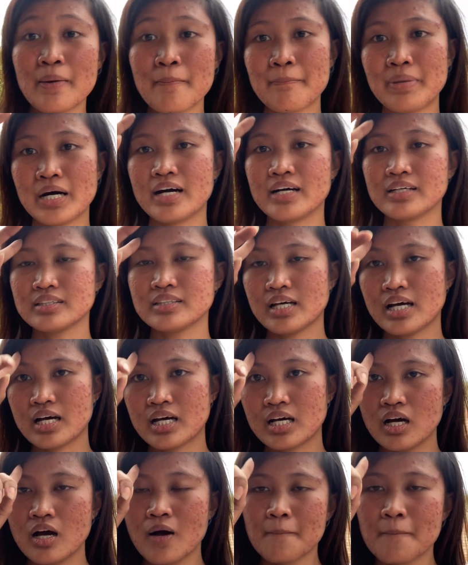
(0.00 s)
But
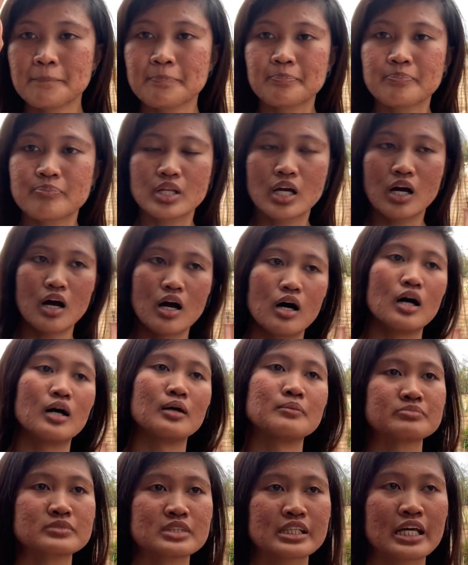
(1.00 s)
yeah,
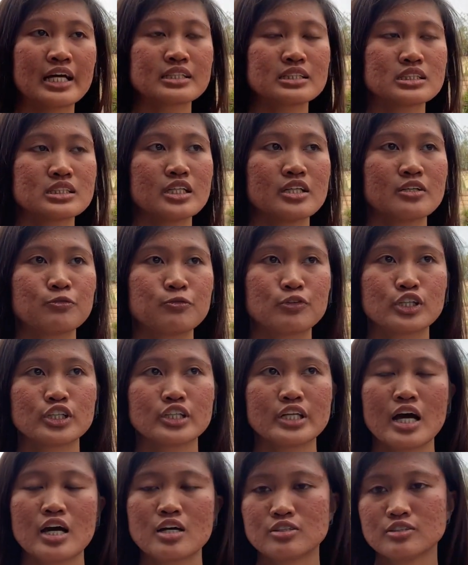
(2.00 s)
that's it for
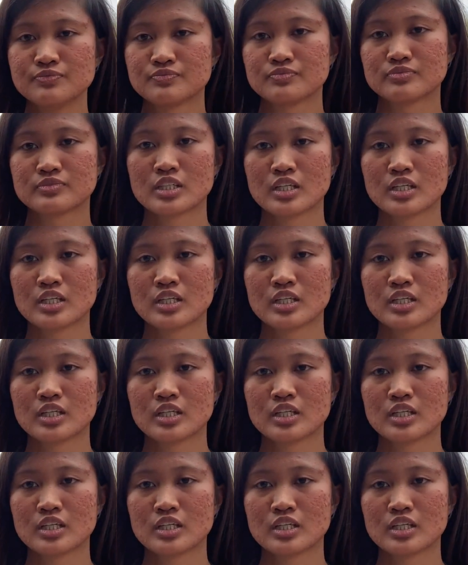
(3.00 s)
now.